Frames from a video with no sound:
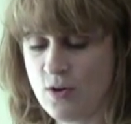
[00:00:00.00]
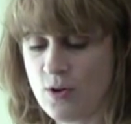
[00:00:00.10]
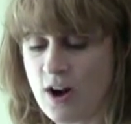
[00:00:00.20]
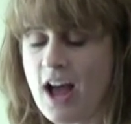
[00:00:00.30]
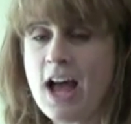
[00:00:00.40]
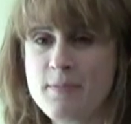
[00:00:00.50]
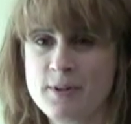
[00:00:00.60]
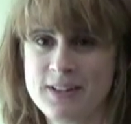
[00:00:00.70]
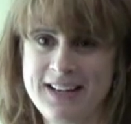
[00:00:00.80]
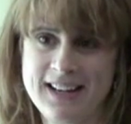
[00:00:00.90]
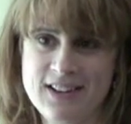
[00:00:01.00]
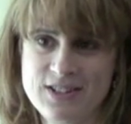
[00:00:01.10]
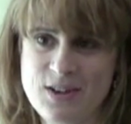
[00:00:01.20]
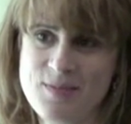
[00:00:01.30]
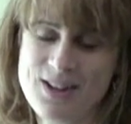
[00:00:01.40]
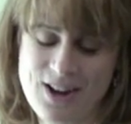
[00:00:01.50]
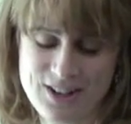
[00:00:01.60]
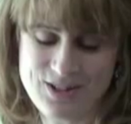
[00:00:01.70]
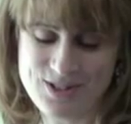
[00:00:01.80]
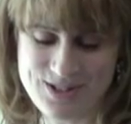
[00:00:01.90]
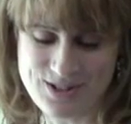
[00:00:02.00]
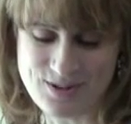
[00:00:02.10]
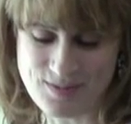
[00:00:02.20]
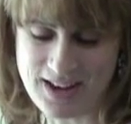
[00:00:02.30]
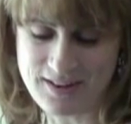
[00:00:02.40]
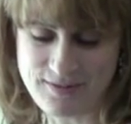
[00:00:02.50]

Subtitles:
or a hyperlink on some innocuous term like